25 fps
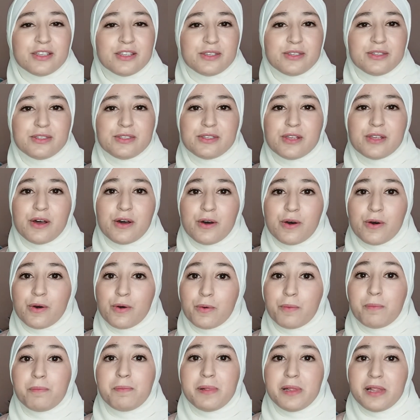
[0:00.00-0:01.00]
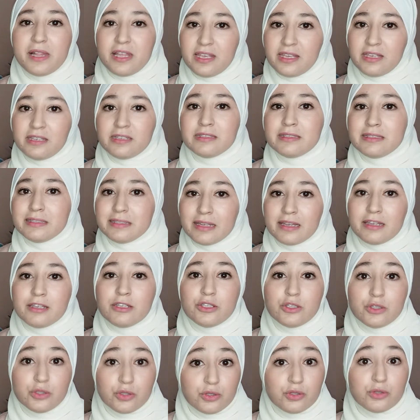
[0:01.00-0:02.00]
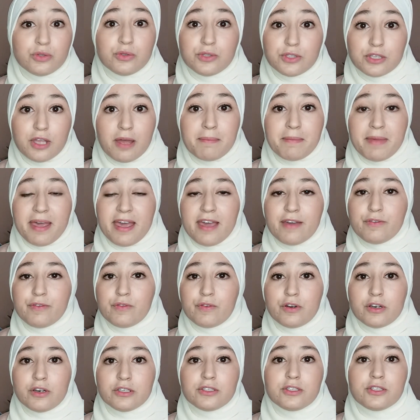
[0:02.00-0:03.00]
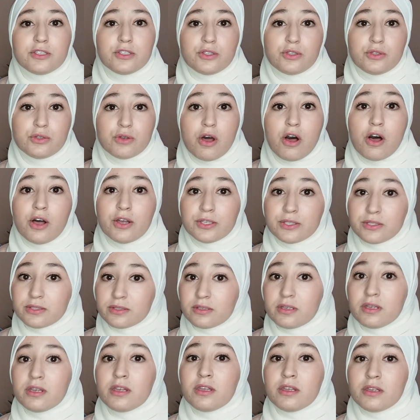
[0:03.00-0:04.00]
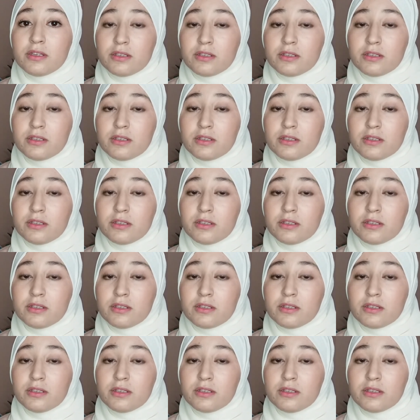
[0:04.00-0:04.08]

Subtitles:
So please do some efforts to ask